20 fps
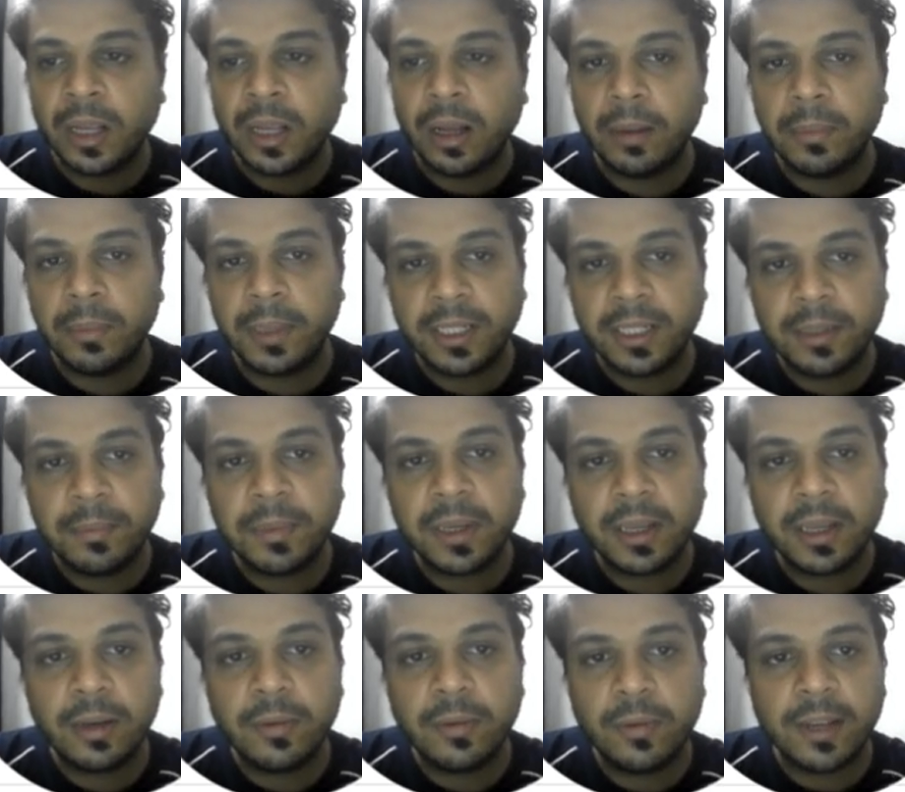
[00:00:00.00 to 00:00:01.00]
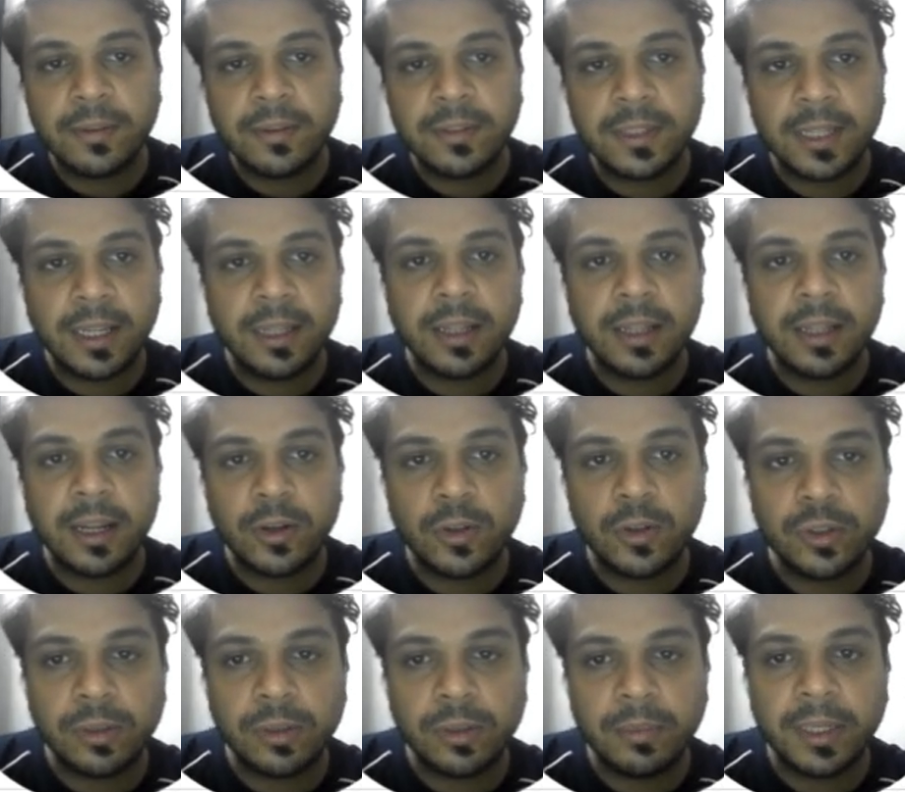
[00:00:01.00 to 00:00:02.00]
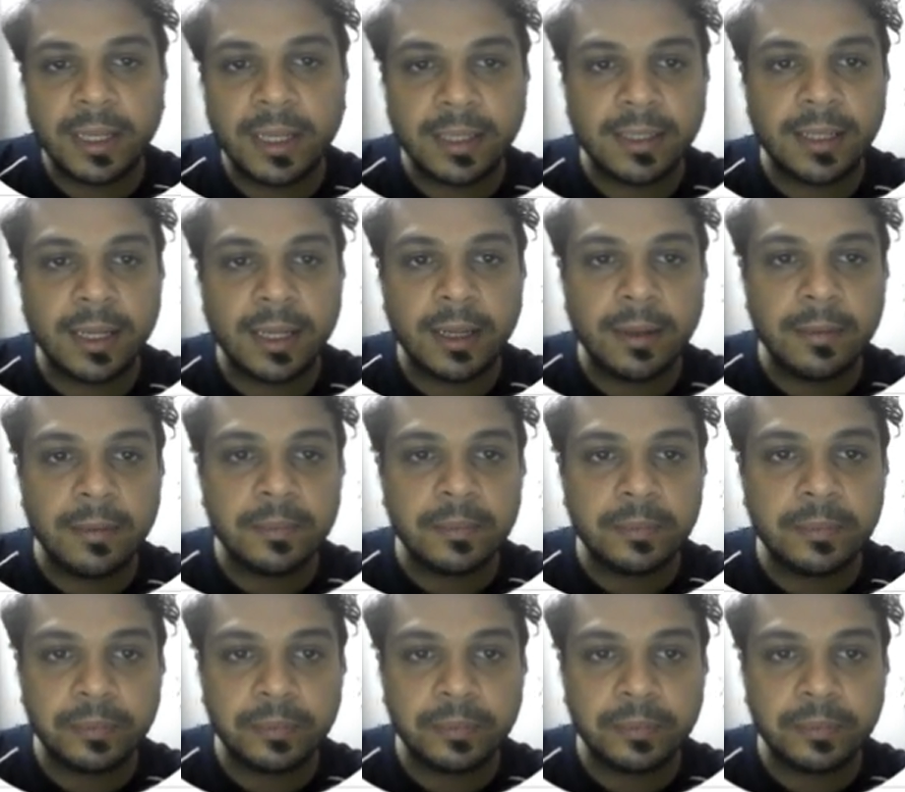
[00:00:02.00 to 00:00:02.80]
But typically we have seen that you should be testing